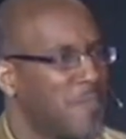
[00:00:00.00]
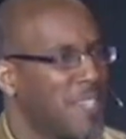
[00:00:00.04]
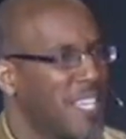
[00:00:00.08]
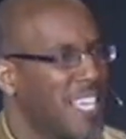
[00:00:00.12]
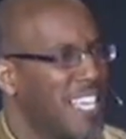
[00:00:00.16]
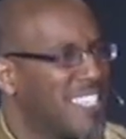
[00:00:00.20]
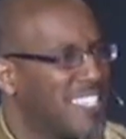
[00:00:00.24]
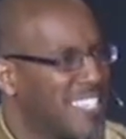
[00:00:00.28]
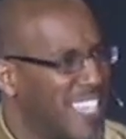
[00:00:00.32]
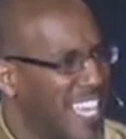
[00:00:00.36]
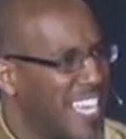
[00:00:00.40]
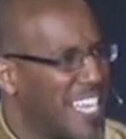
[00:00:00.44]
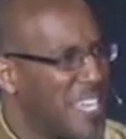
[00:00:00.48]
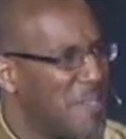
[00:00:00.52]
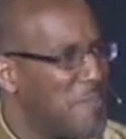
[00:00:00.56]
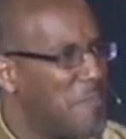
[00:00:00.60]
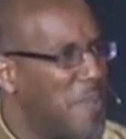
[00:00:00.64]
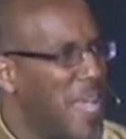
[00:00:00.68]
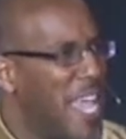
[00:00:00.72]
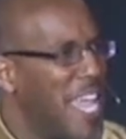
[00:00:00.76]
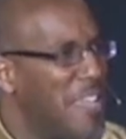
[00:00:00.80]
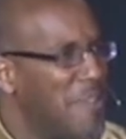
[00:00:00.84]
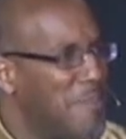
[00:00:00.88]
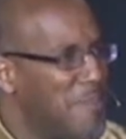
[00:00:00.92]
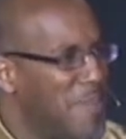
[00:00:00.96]
It's like a
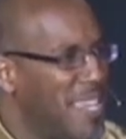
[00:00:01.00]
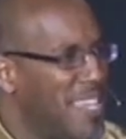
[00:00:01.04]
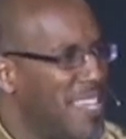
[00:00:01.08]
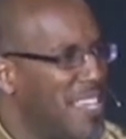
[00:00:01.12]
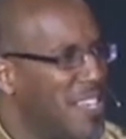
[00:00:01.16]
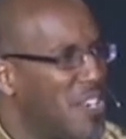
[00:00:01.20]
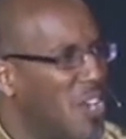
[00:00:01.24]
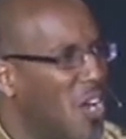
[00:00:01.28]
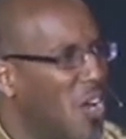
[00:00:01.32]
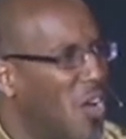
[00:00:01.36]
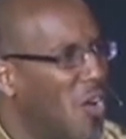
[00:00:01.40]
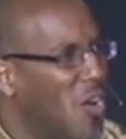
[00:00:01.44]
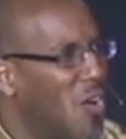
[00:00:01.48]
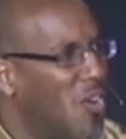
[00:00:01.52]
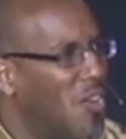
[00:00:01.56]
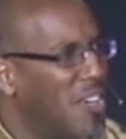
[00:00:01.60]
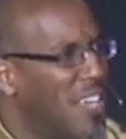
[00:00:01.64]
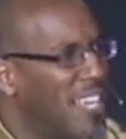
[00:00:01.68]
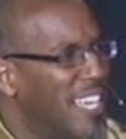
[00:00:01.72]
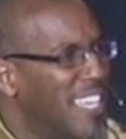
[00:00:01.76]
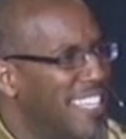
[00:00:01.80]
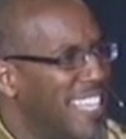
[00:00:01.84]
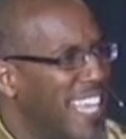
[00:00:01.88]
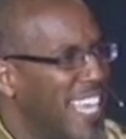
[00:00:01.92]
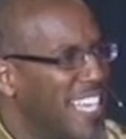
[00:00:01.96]
baby, you know,
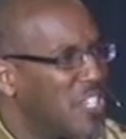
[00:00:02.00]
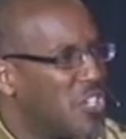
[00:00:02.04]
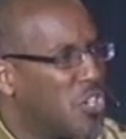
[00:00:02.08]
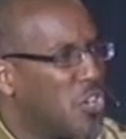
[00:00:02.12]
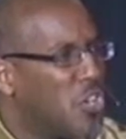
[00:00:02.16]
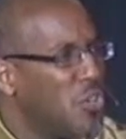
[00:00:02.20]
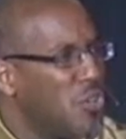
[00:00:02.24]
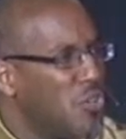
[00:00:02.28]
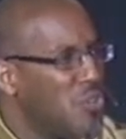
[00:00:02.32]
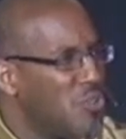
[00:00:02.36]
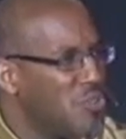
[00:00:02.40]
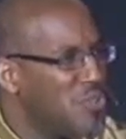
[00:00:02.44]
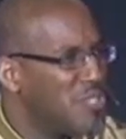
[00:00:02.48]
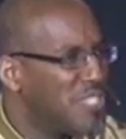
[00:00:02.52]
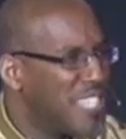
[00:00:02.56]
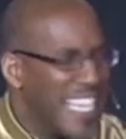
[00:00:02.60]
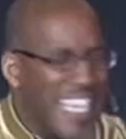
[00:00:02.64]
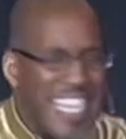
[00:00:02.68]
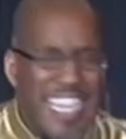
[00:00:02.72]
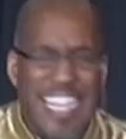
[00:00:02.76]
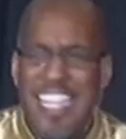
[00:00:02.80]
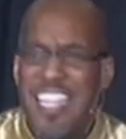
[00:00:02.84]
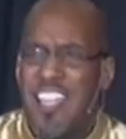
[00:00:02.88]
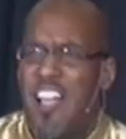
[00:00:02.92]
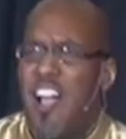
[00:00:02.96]
that coos
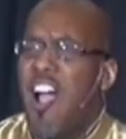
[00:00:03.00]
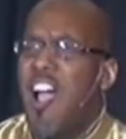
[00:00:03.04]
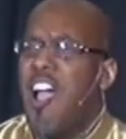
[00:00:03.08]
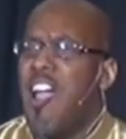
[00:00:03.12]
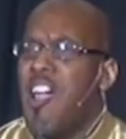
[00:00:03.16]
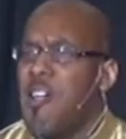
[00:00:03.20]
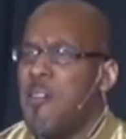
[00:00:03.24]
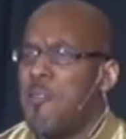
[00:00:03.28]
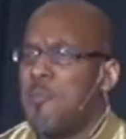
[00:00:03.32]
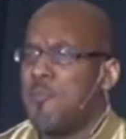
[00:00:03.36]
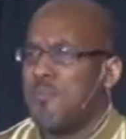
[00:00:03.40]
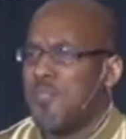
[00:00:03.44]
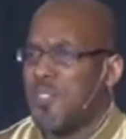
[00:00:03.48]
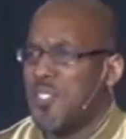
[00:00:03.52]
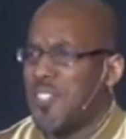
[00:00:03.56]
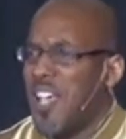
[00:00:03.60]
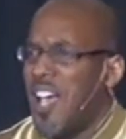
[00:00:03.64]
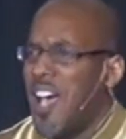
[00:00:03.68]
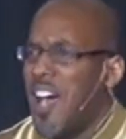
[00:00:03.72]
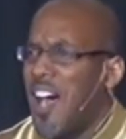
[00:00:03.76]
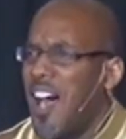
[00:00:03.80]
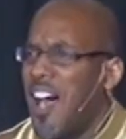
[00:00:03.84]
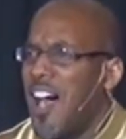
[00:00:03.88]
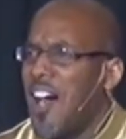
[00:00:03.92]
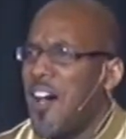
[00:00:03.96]
in the arms
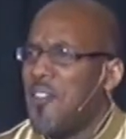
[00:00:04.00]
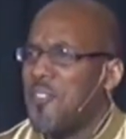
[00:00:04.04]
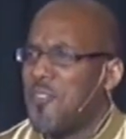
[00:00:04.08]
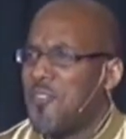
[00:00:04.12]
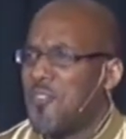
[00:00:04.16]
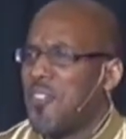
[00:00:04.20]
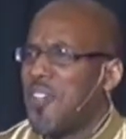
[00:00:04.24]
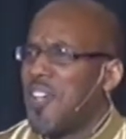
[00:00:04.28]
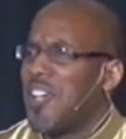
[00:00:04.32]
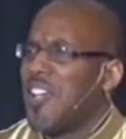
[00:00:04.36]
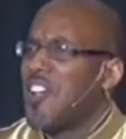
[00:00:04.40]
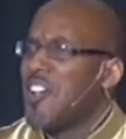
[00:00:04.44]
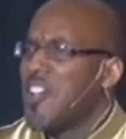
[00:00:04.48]
of